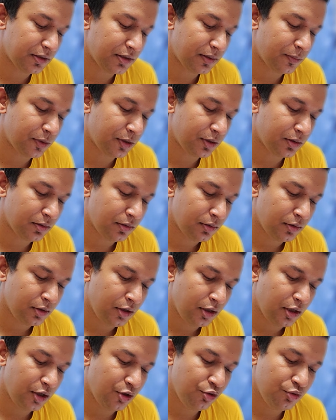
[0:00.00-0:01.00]
I mean,
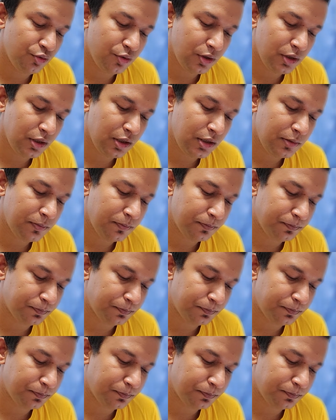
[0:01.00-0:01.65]
usually